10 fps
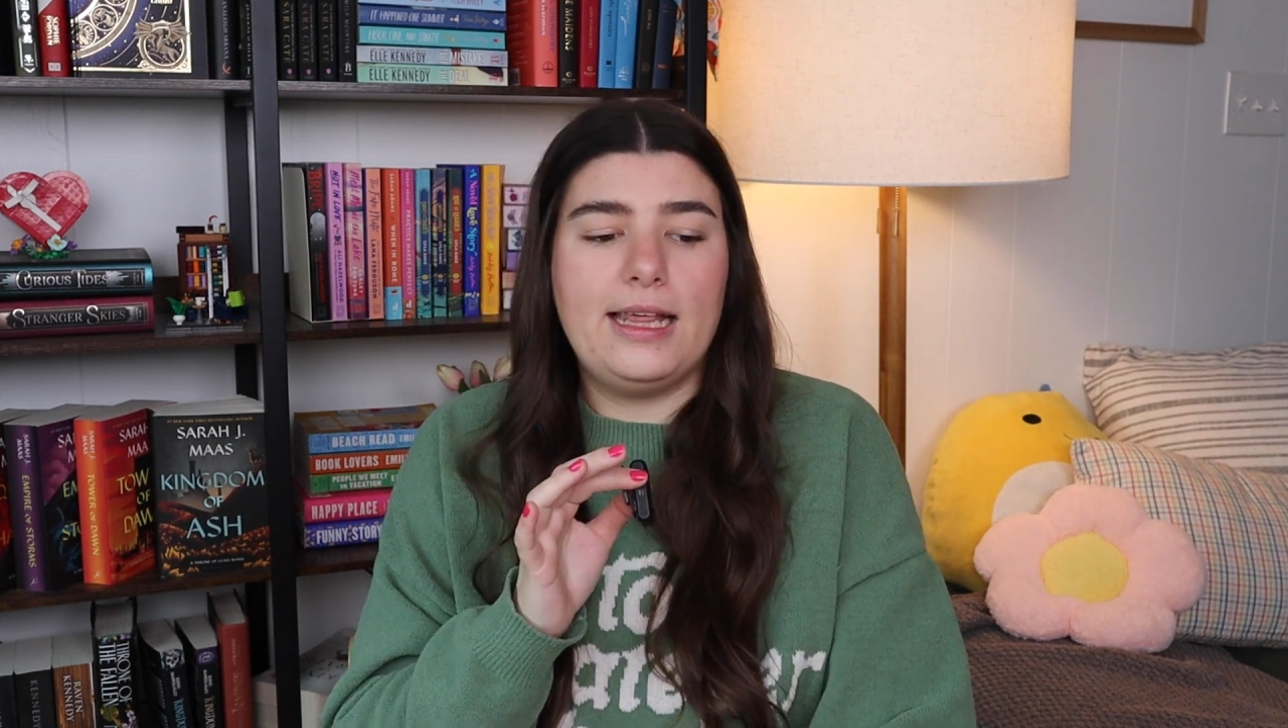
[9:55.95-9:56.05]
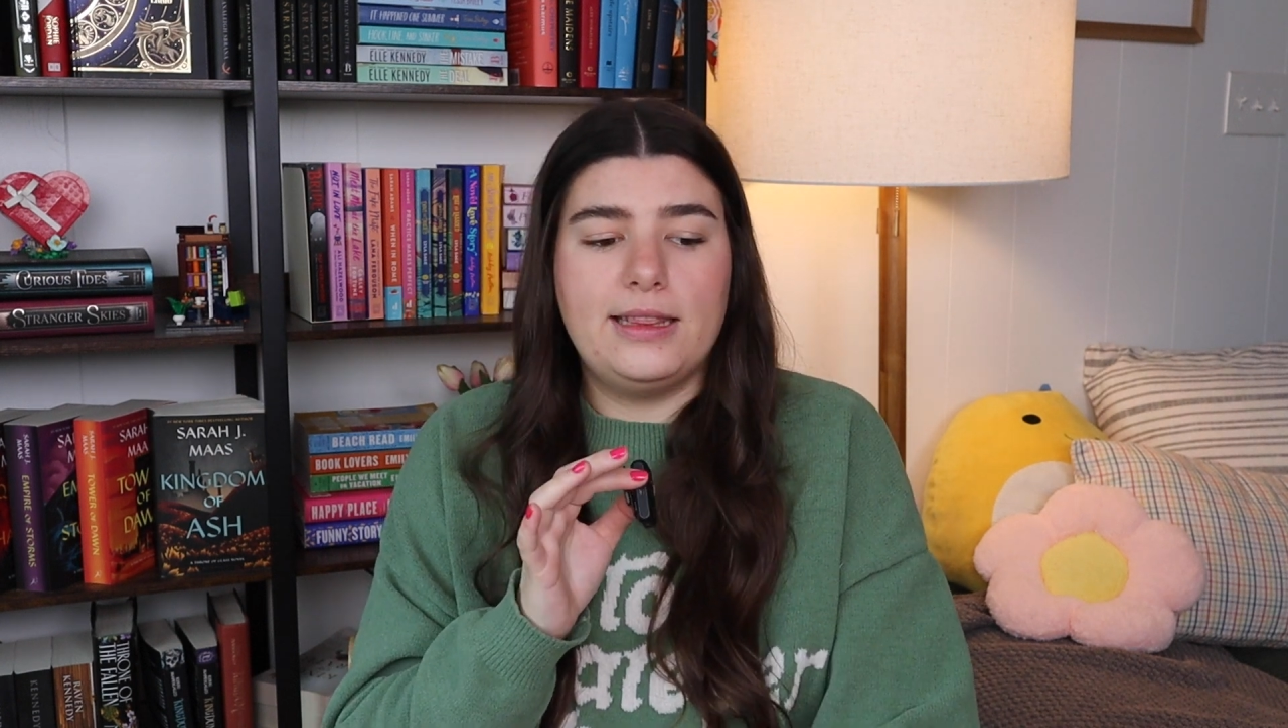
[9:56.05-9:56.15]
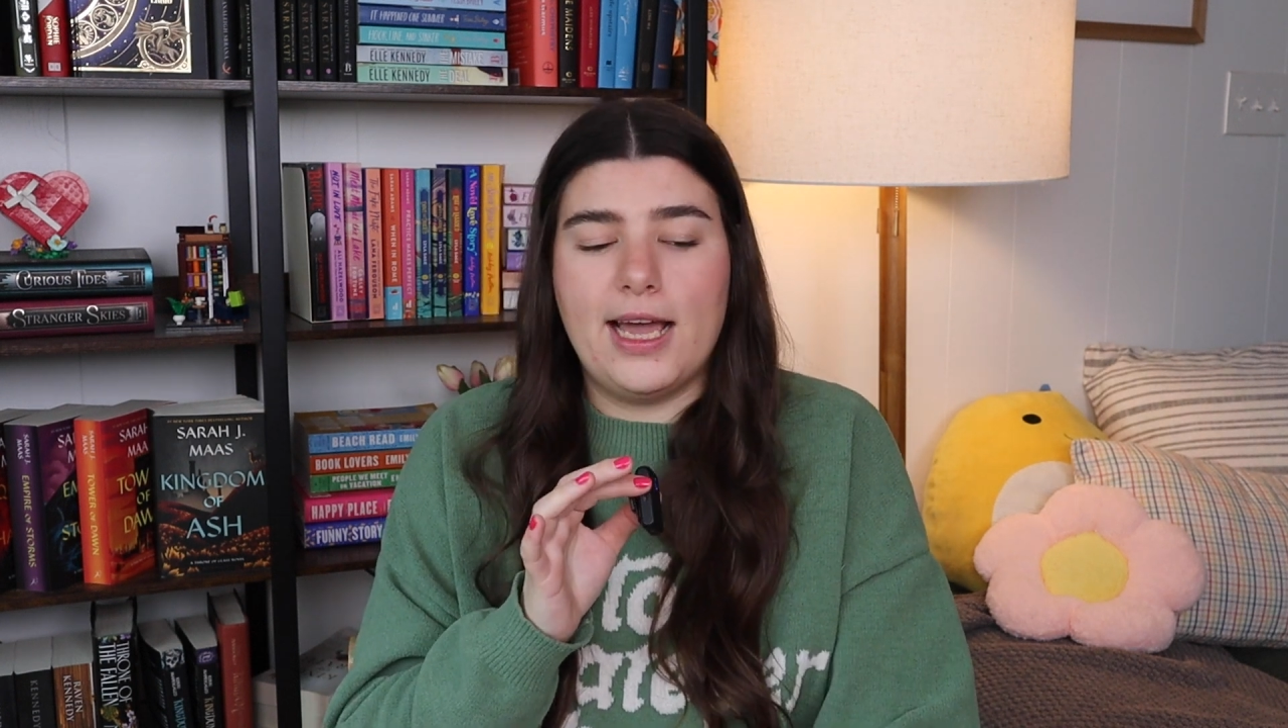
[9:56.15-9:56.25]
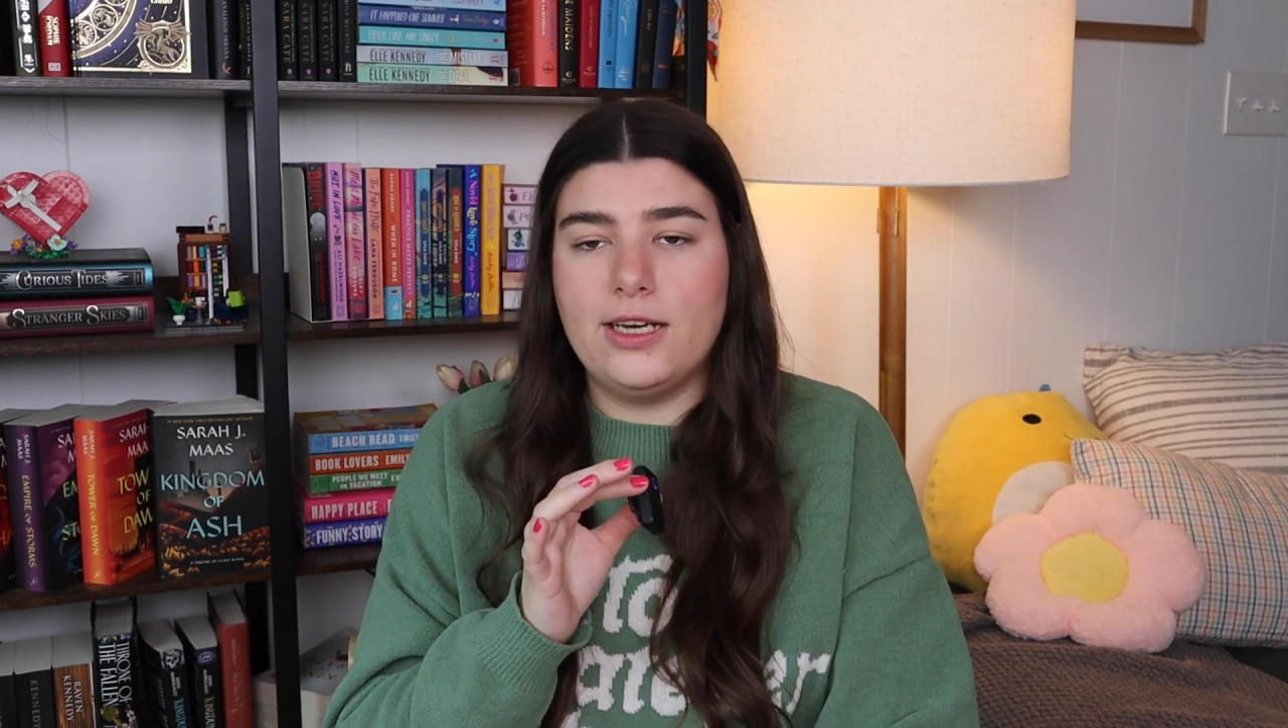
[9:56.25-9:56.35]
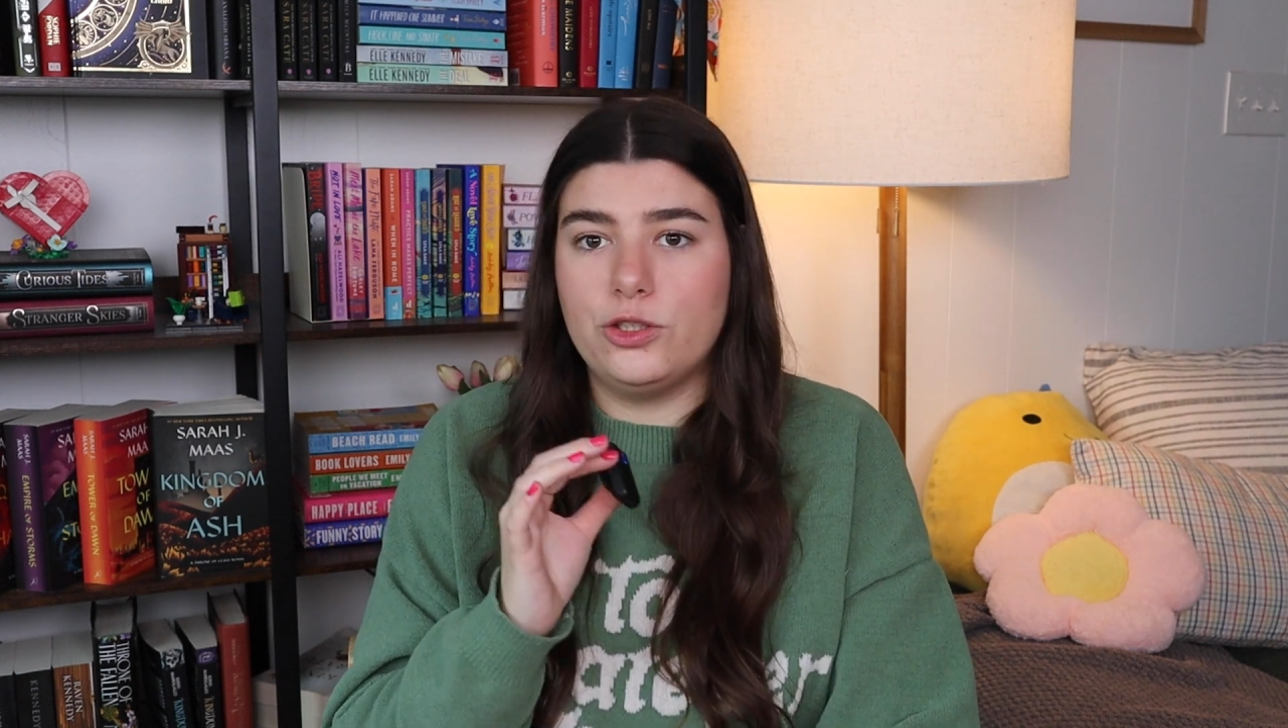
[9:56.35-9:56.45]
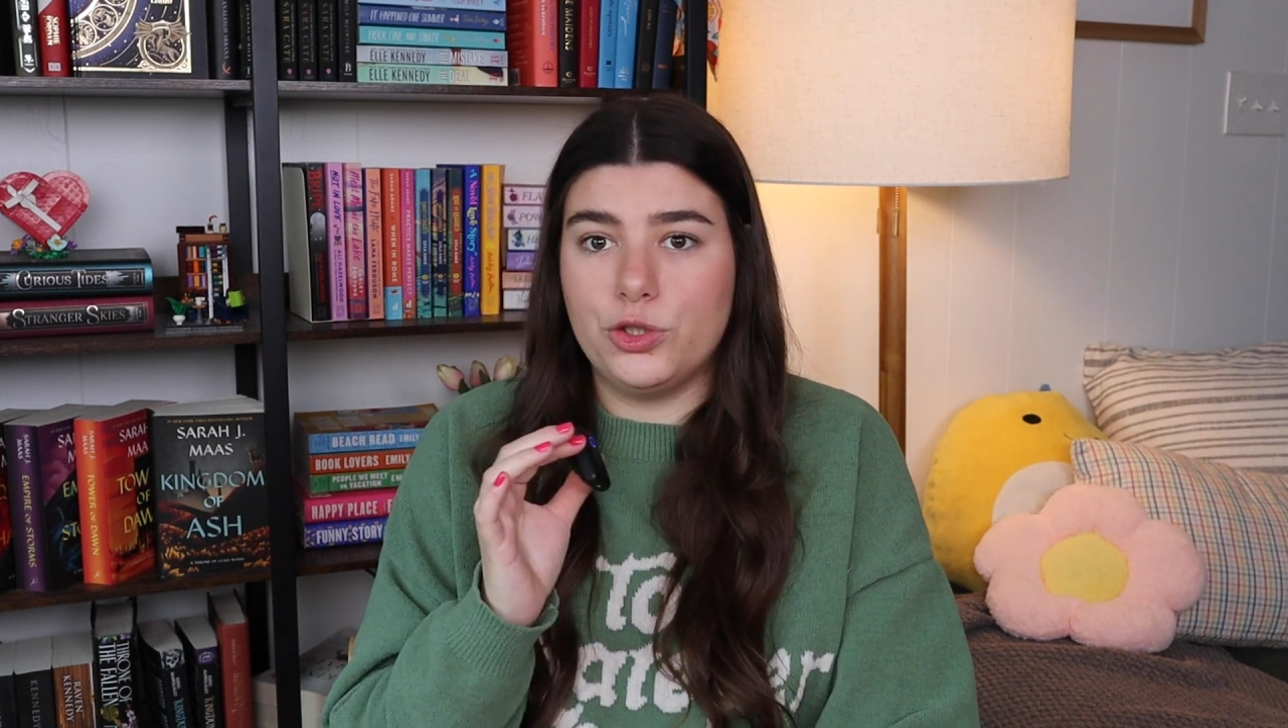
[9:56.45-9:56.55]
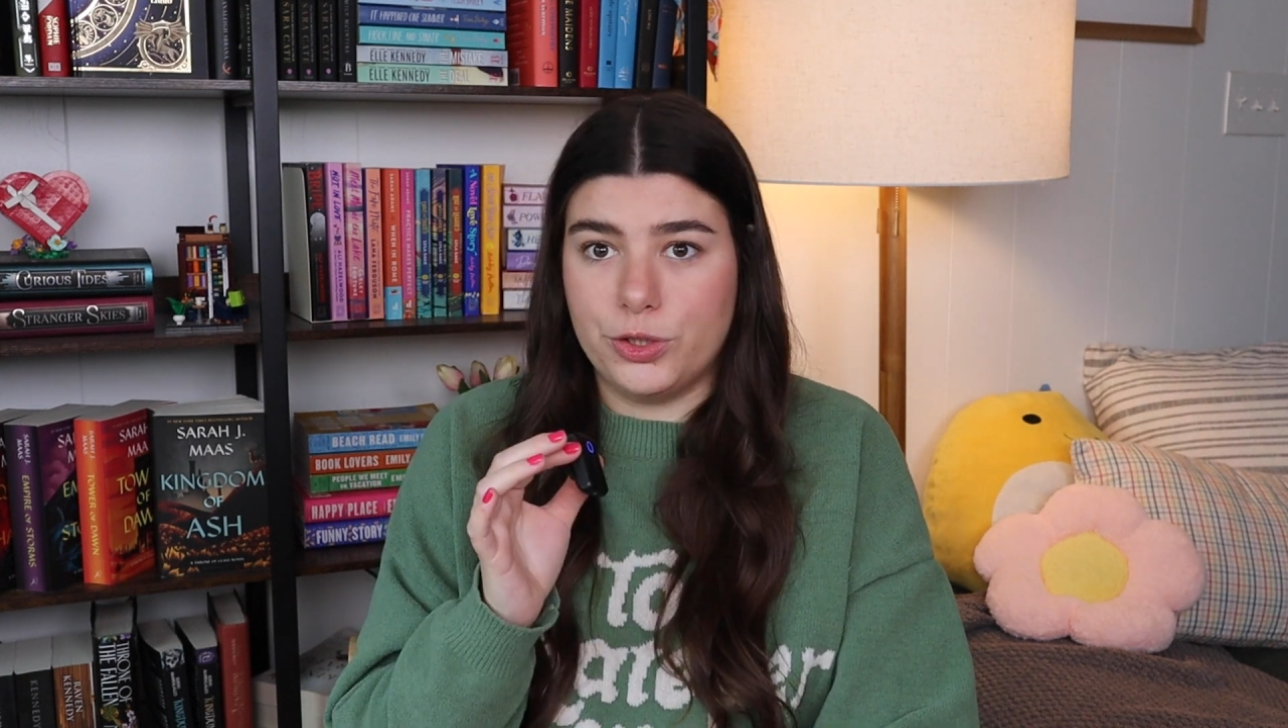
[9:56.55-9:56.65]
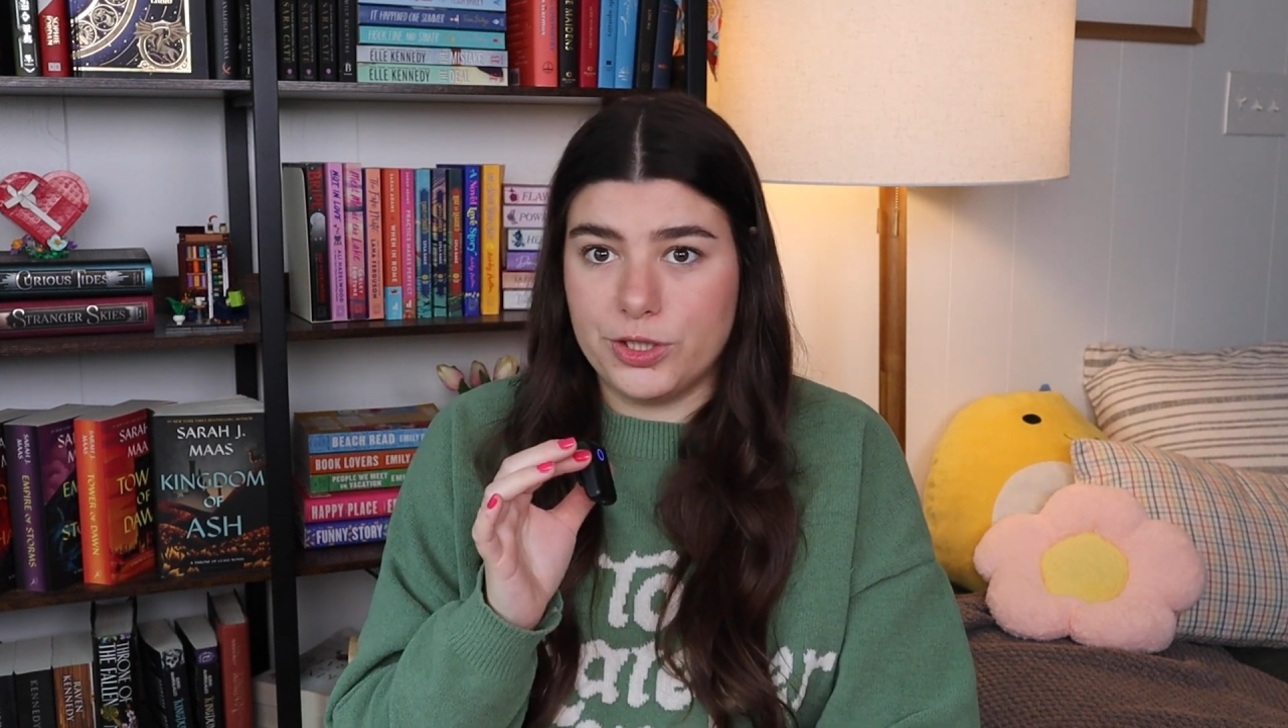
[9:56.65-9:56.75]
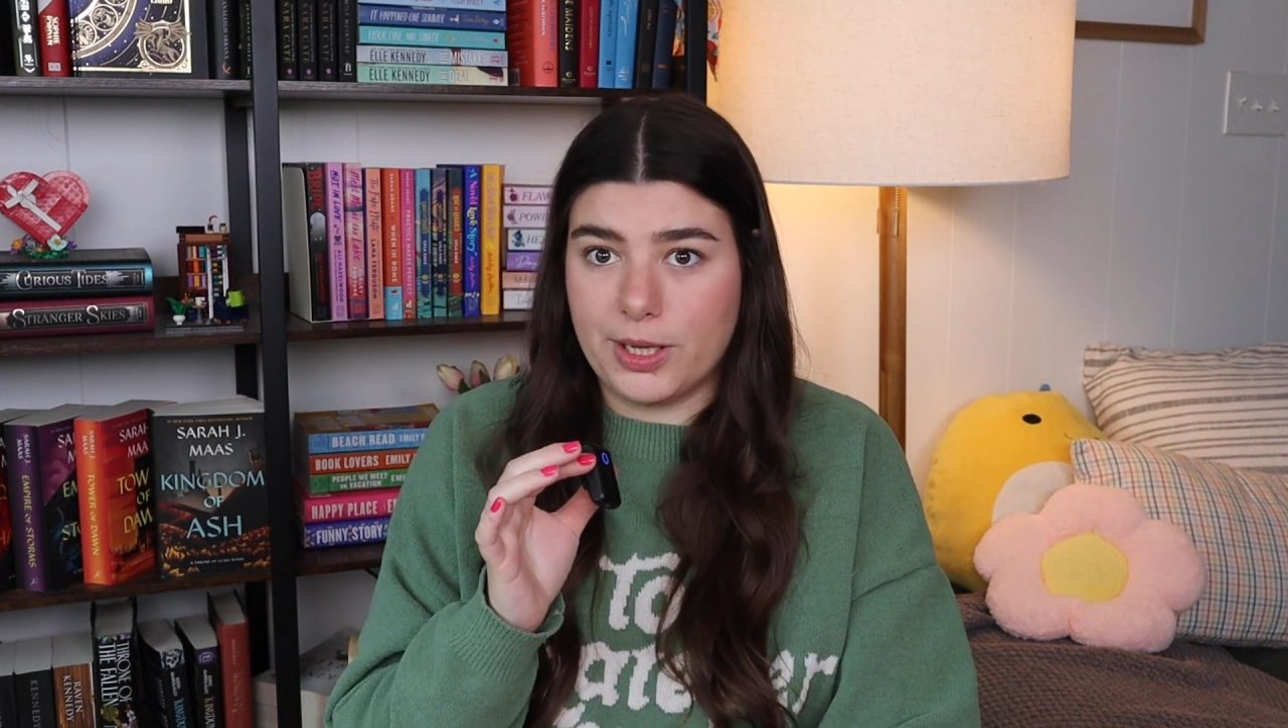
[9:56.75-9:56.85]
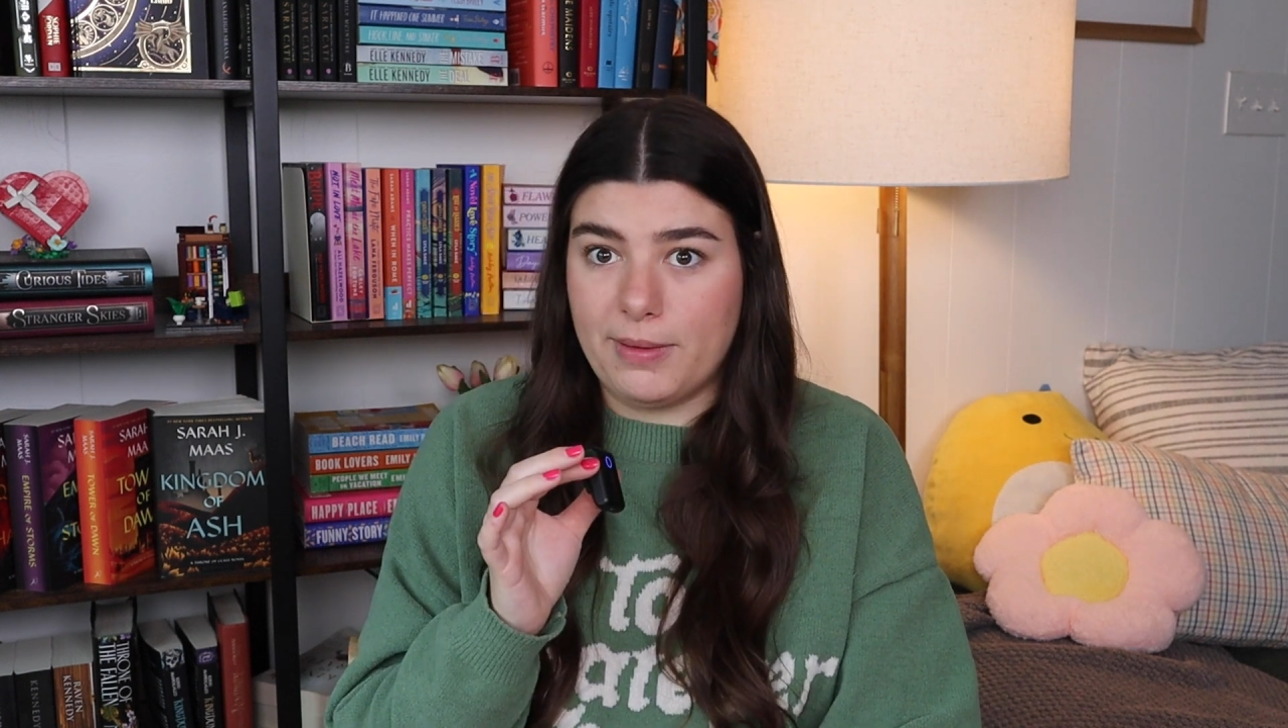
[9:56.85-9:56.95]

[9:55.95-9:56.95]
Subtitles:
and then truths